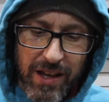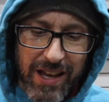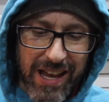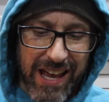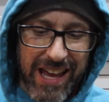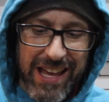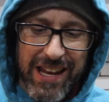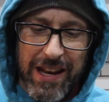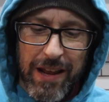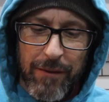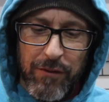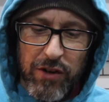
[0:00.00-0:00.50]

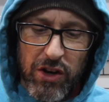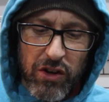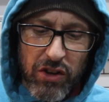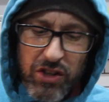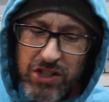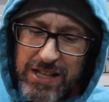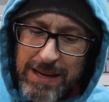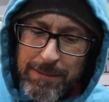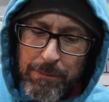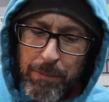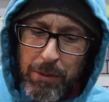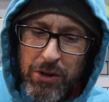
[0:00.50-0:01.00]
And if you're the
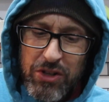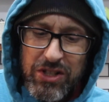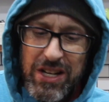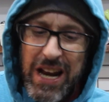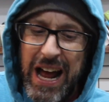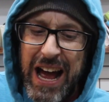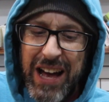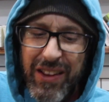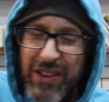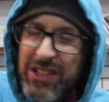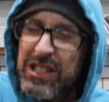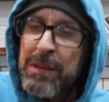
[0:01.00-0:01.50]
type of person,
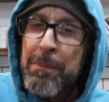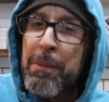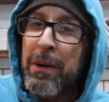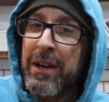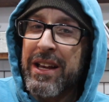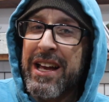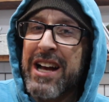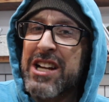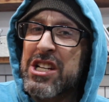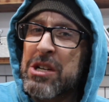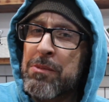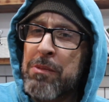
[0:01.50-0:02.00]
I like to put
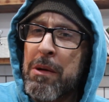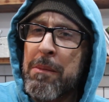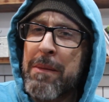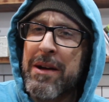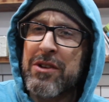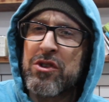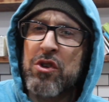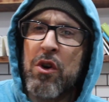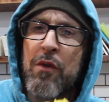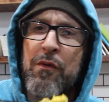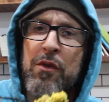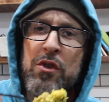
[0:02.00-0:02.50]
ketchup on my
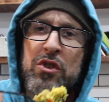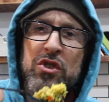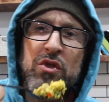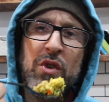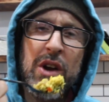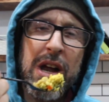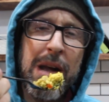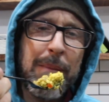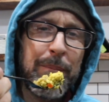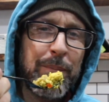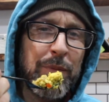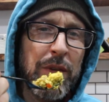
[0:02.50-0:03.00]
tofu
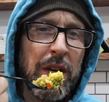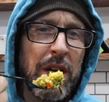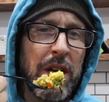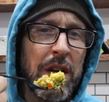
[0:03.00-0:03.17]
scram.